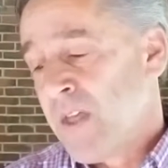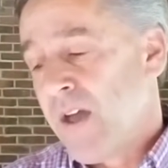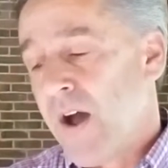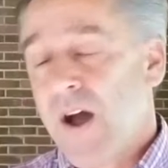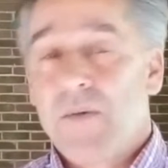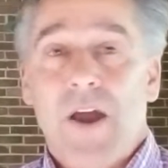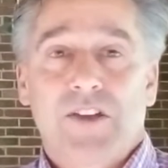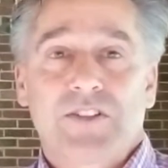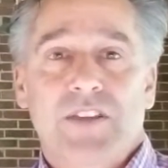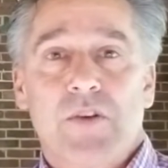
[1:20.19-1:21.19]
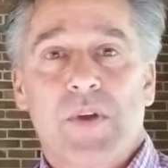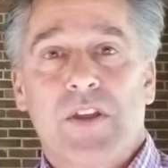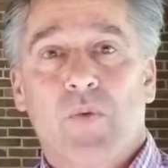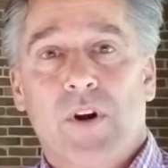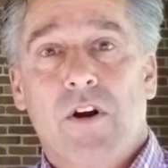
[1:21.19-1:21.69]
I also think we
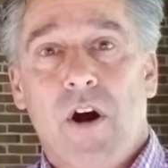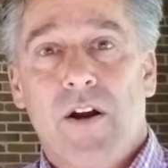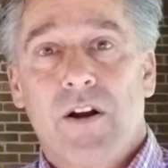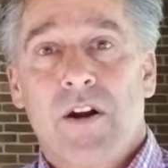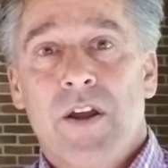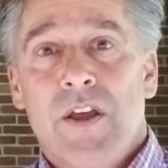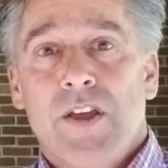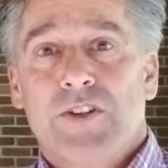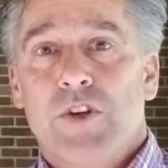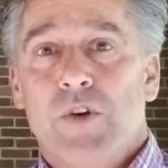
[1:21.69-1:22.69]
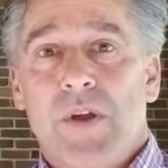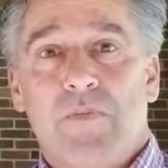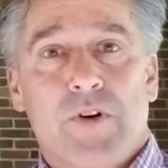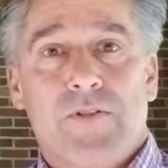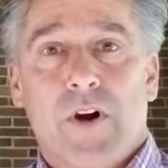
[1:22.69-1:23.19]
can work harder to
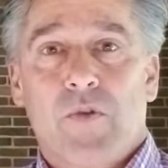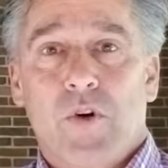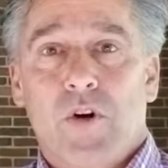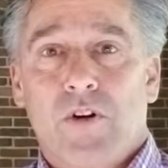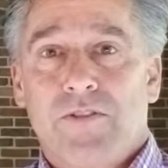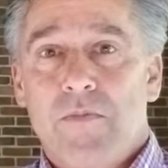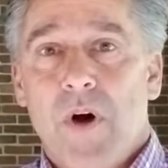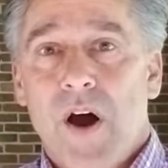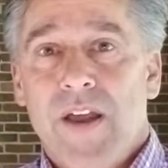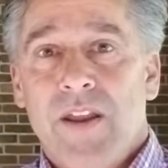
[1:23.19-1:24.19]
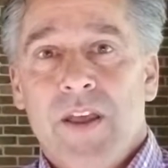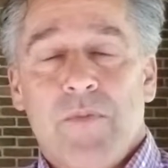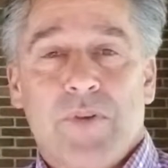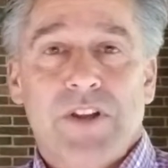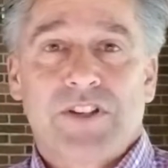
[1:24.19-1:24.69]
improve our rural Vermont,
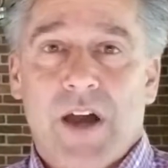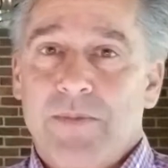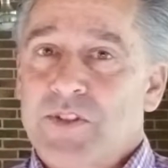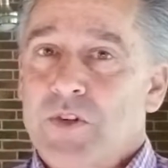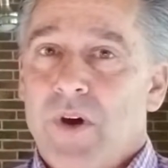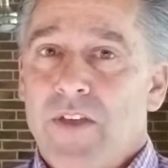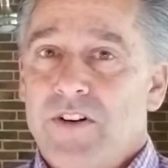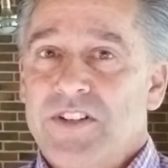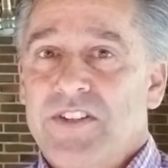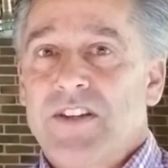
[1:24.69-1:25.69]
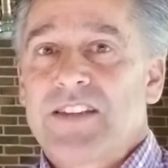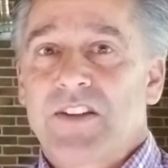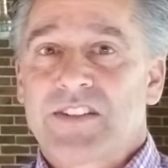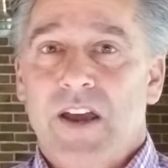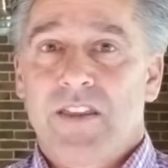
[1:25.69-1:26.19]
bring jobs to other cities
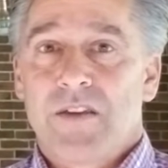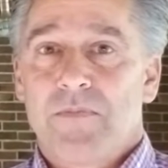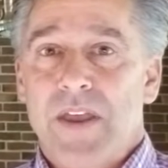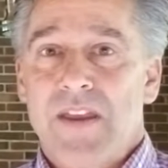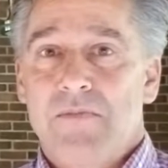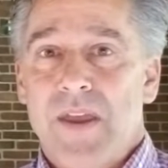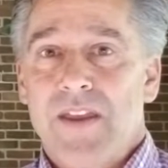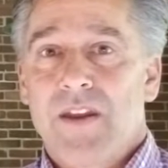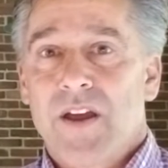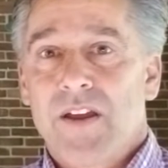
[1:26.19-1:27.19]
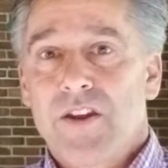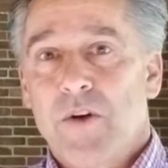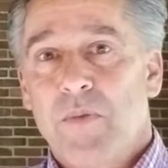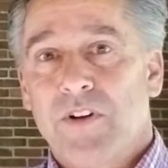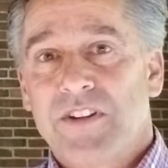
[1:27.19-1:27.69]
outside of the main,
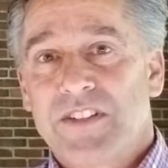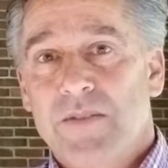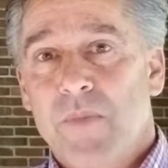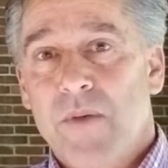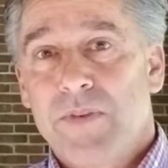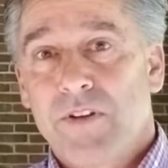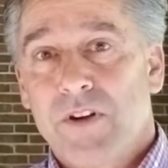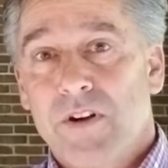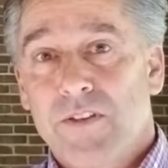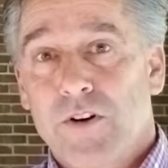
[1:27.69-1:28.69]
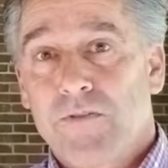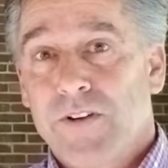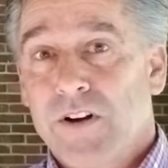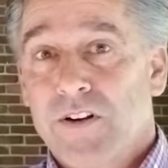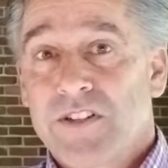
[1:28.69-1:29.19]
Burlington, Montpelier
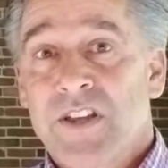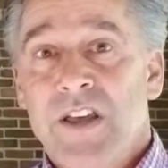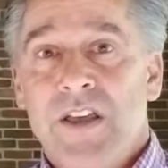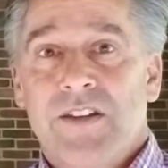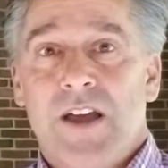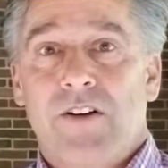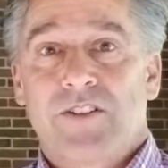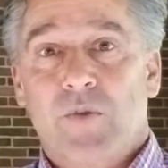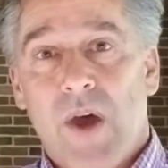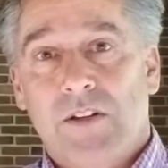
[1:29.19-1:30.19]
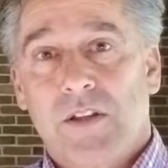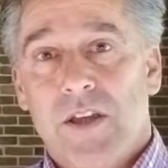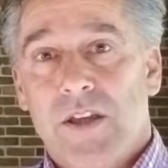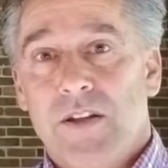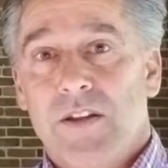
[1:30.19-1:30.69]
thoroughfares, down to
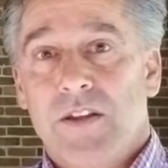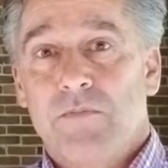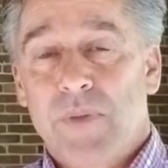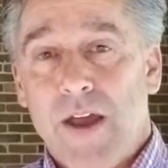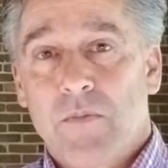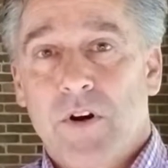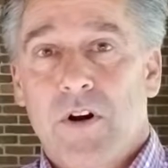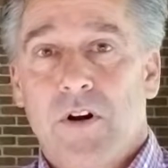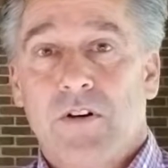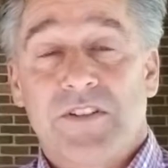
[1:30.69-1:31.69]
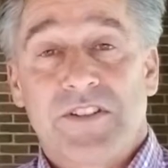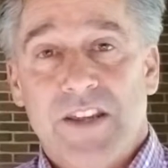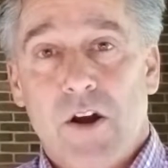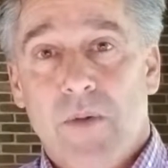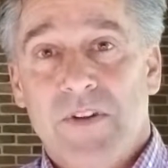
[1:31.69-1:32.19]
Rutland and Brattleboro and St.
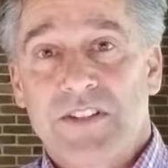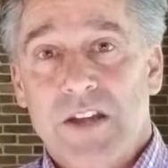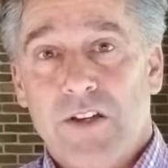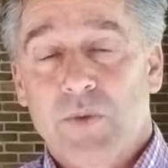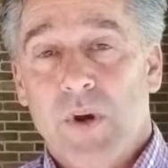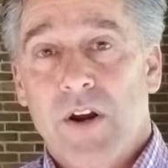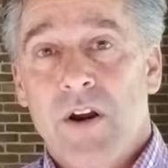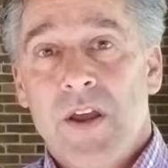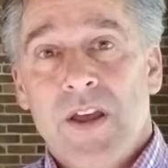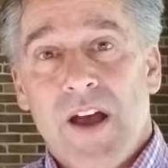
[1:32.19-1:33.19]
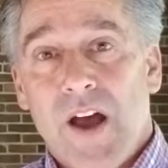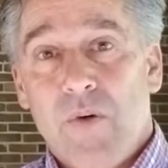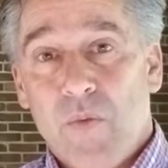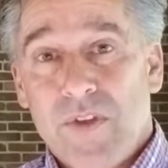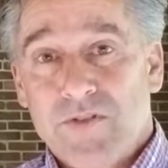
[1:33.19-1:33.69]
Albans and elsewhere.
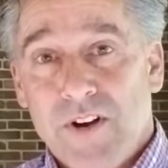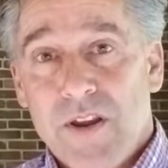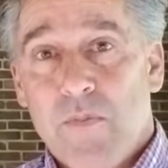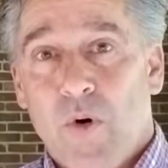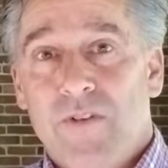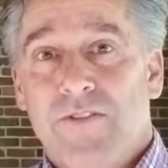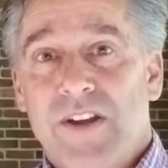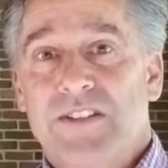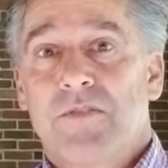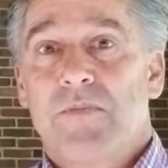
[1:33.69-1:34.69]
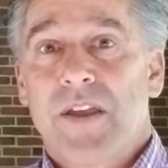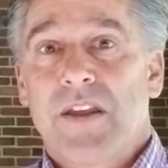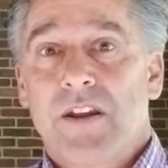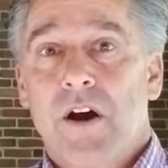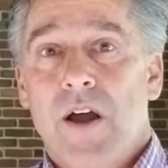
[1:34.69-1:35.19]
It's very important for us to make
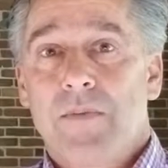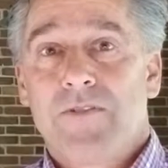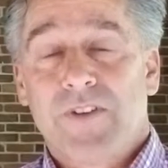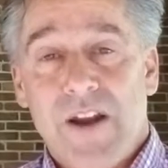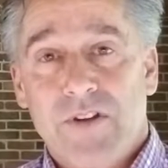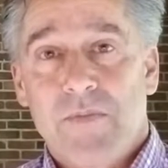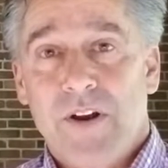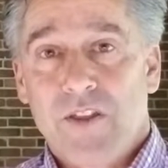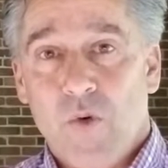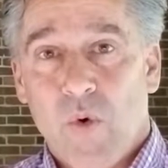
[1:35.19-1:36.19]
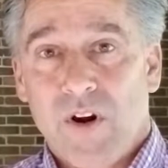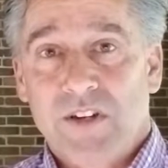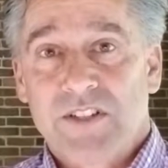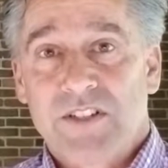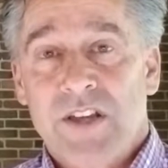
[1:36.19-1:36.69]
an economy for everybody that
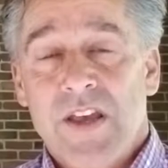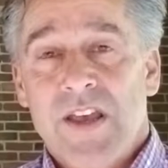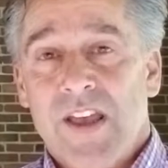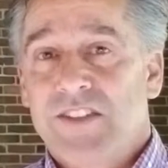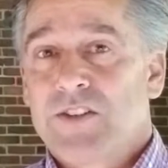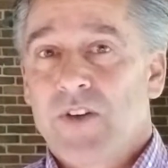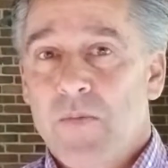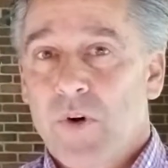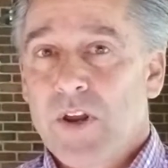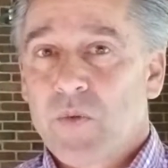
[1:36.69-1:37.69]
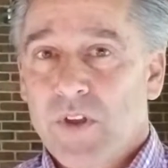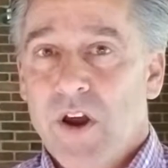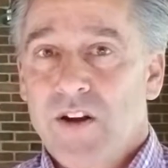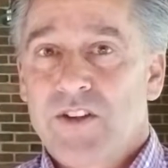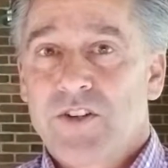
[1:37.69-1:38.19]
works. And so I'm working really
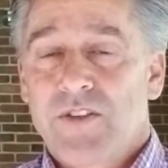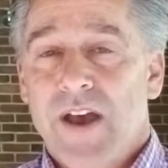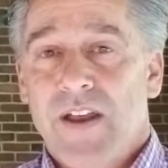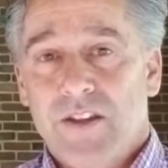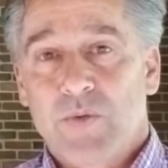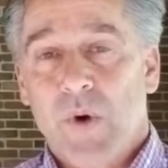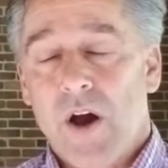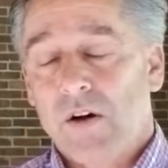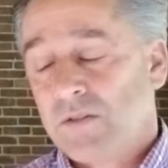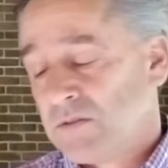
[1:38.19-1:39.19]
hard to do that as well.